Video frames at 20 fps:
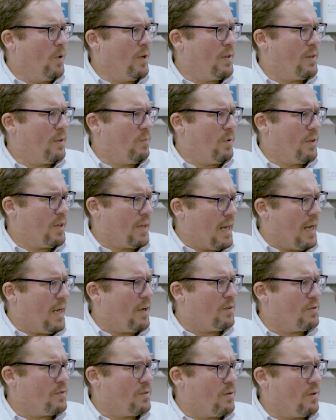with
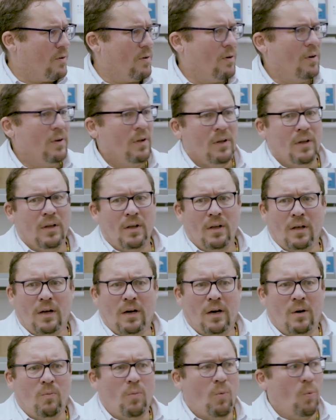cancer,
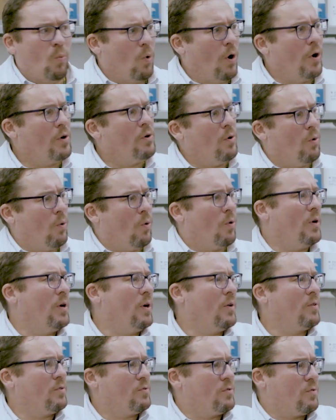one or
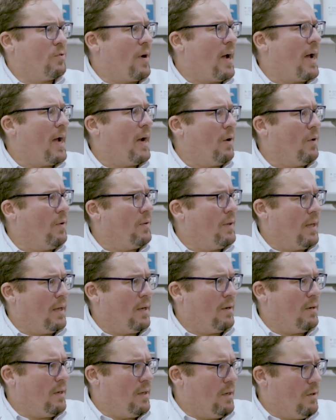another trial
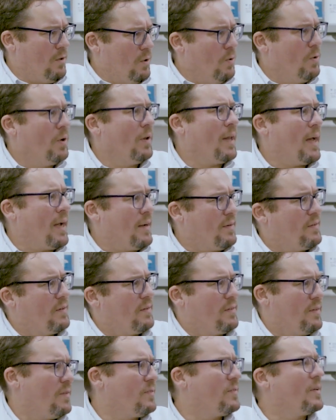that
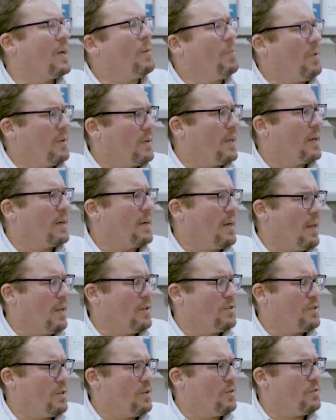utilizes this type of
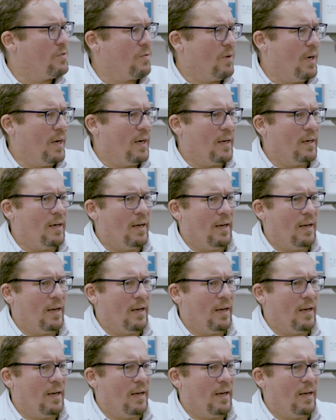technology to treat it.